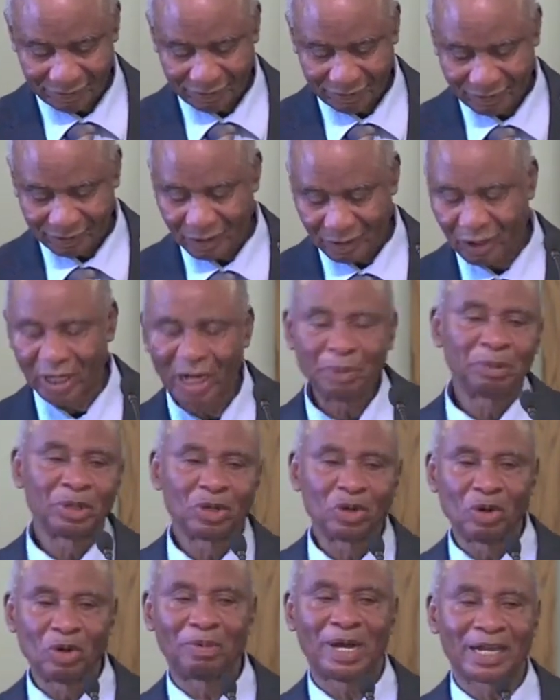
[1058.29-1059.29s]
Or let me
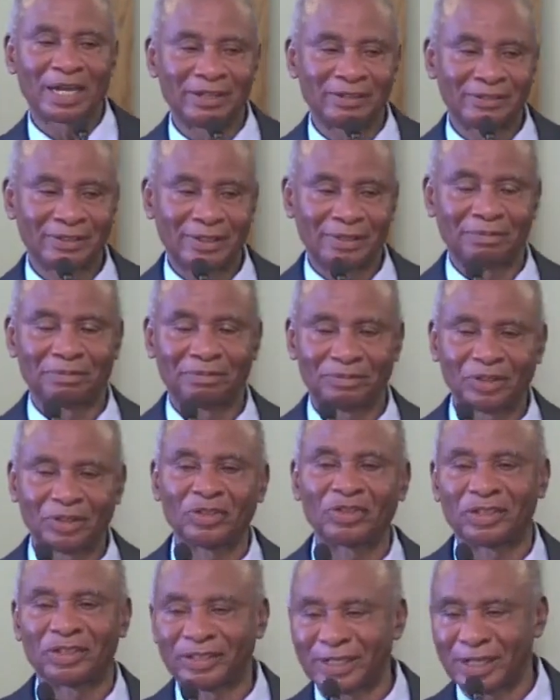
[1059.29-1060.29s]
go back a step,
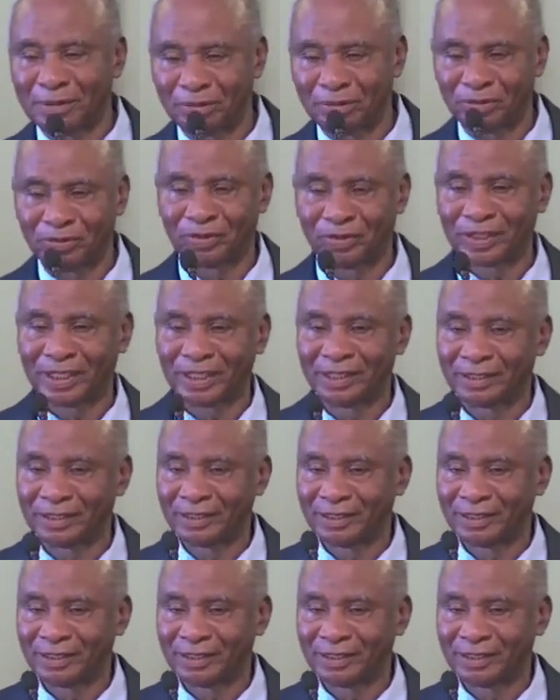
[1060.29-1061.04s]
just a step before then.